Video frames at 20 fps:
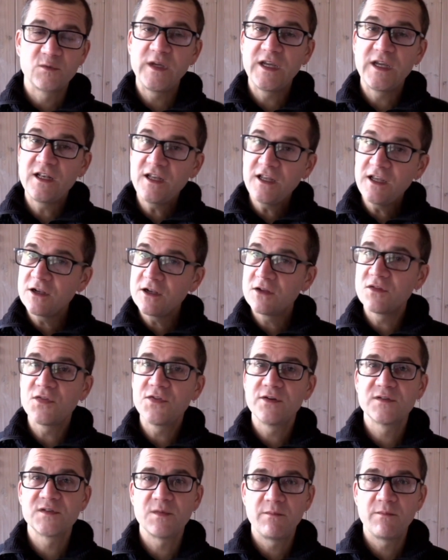We can hear that
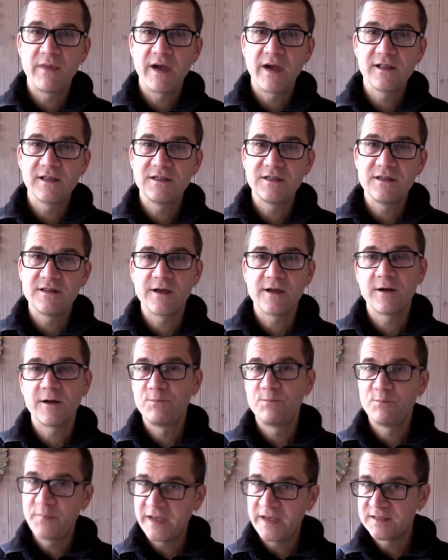there's a melody there,
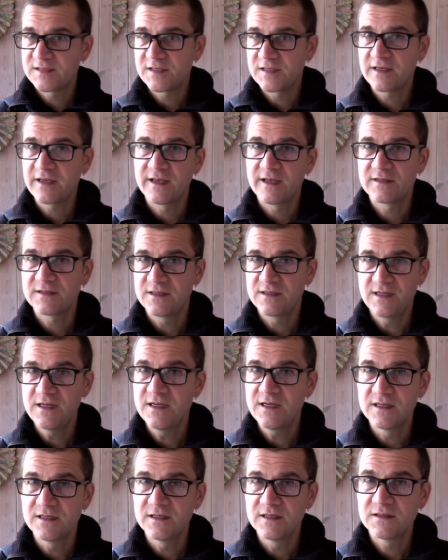basic as it
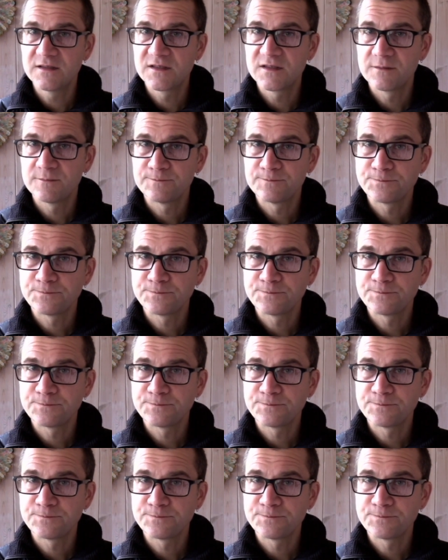is.